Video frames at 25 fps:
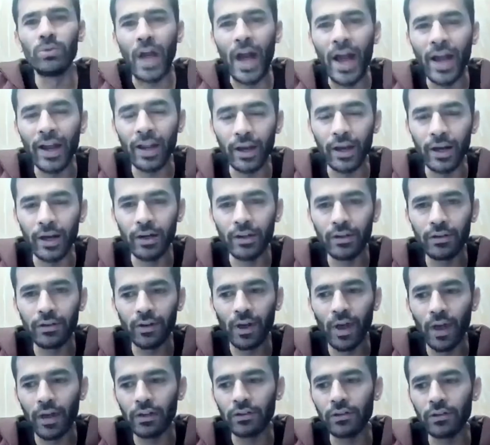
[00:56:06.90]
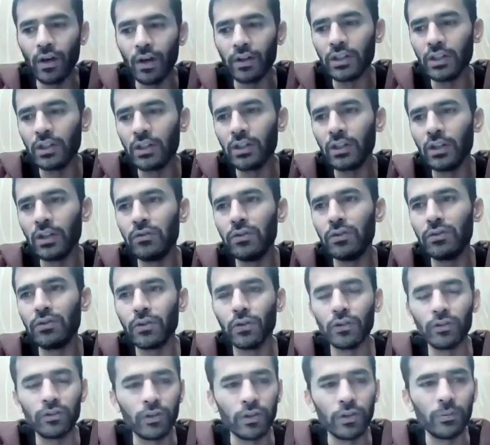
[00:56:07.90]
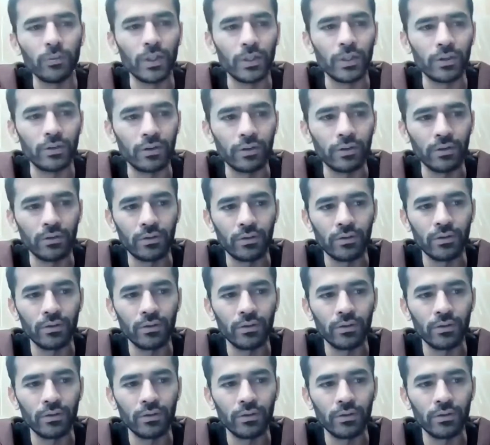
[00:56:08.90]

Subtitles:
ragged, and it's not going to give you fulfillment.